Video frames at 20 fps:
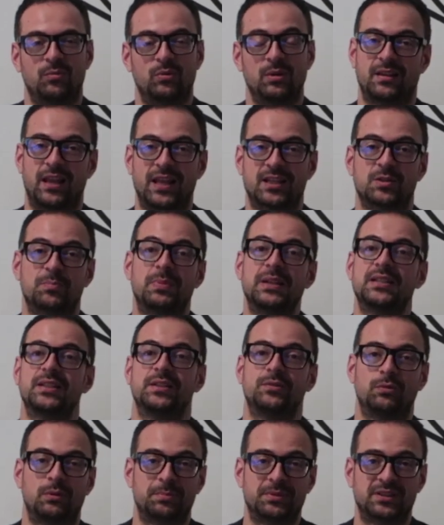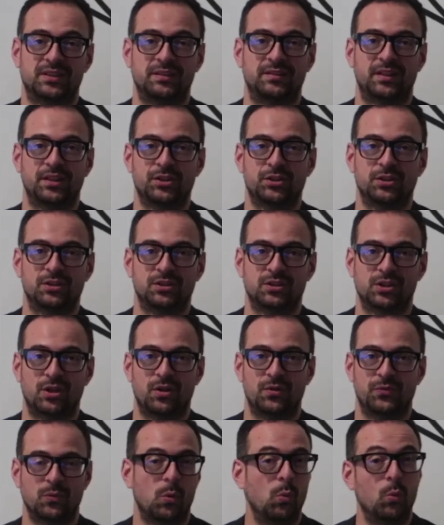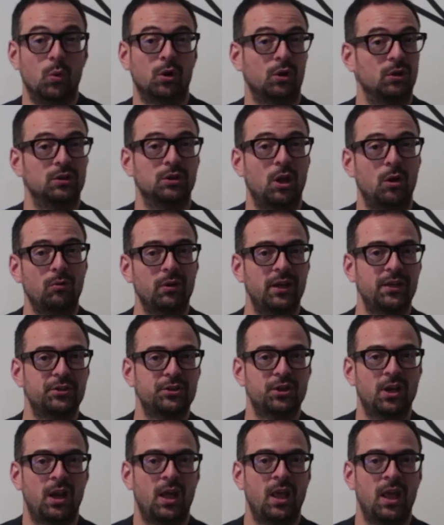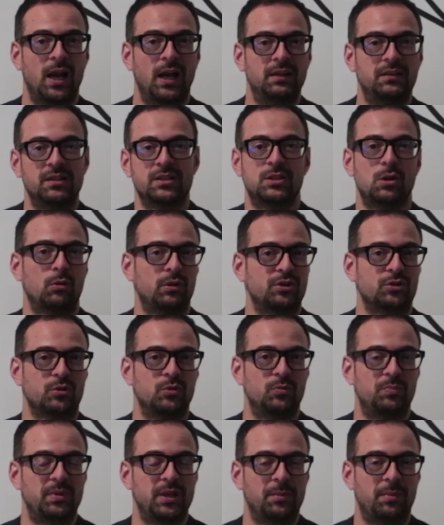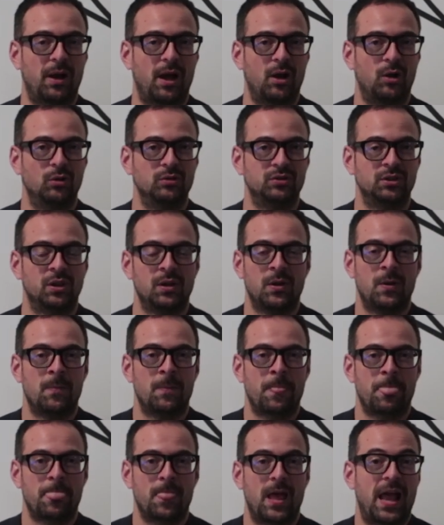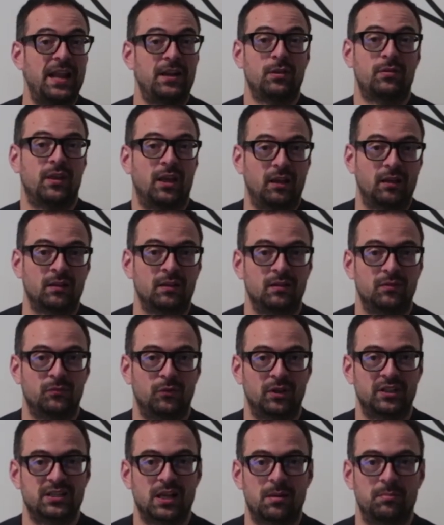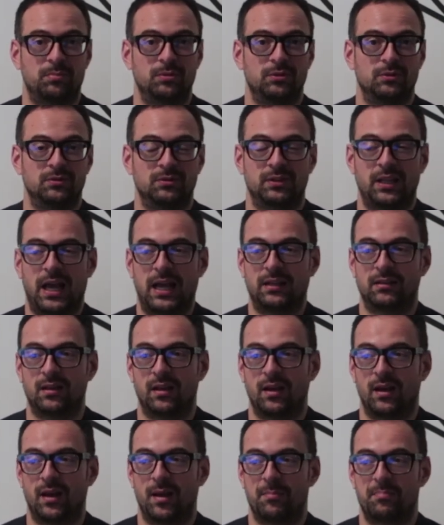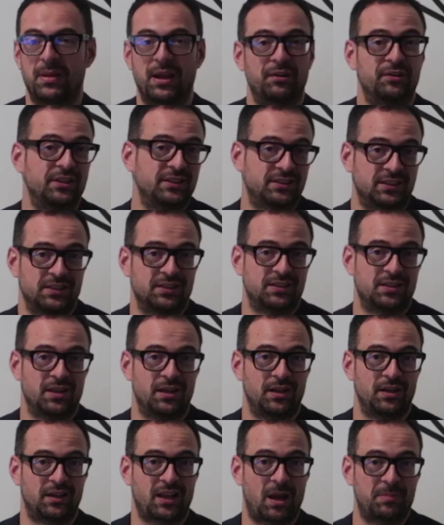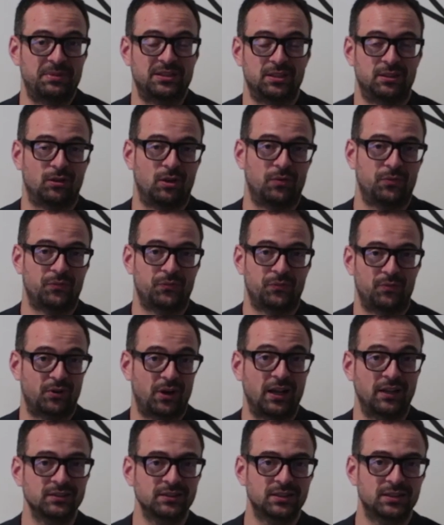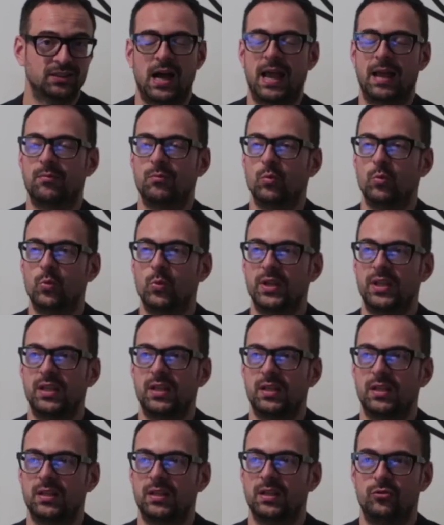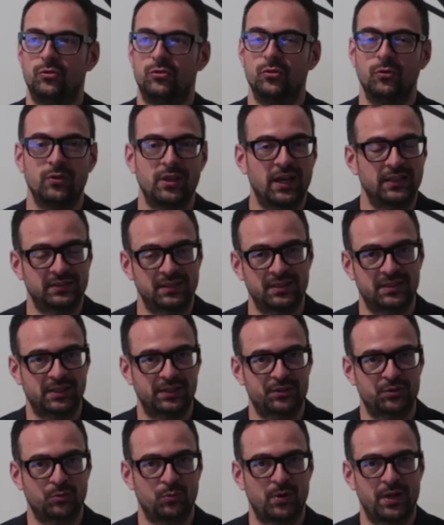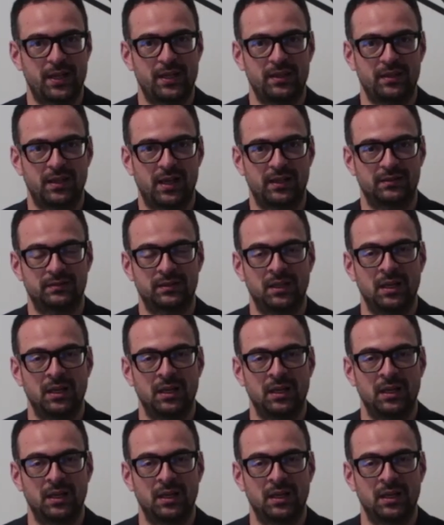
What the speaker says: explicit representations of world knowledge, and this knowledge could be about anything. For example, that Paris is the capital of France. And we do that in such a way that